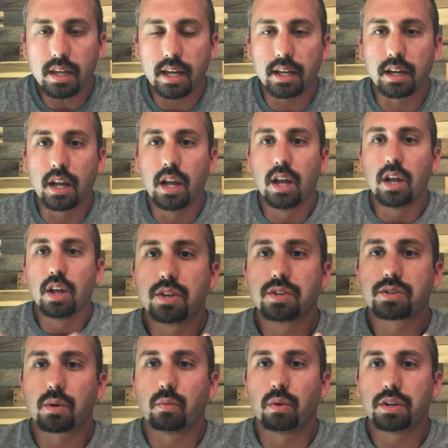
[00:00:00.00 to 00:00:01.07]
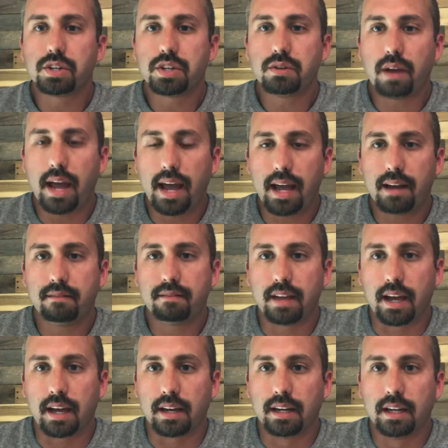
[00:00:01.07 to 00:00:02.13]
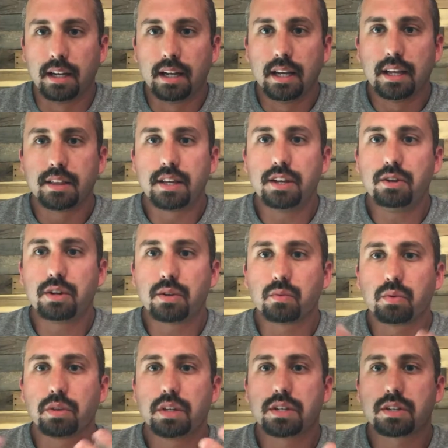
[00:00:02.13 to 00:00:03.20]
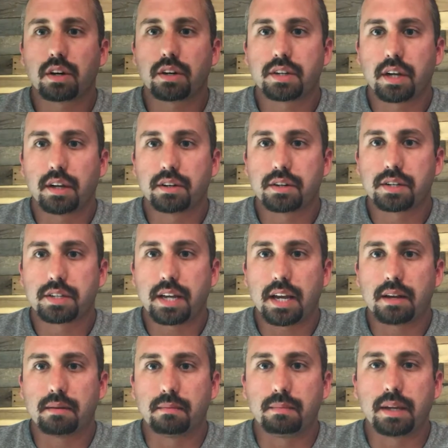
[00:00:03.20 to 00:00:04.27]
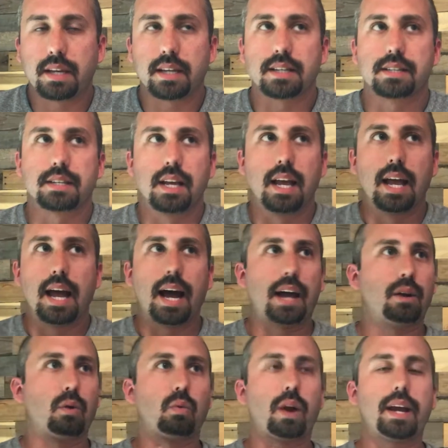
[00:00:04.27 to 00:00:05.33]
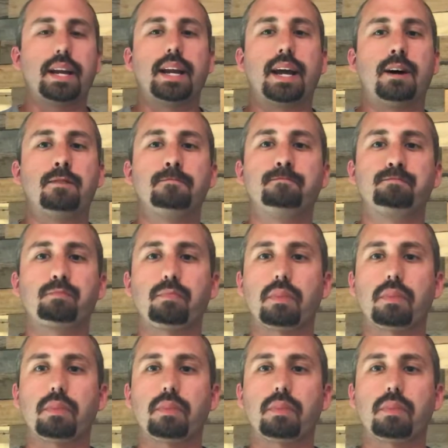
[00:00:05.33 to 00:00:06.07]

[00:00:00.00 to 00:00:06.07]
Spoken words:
And so once you have that, then you can really start to understand, because I know right now,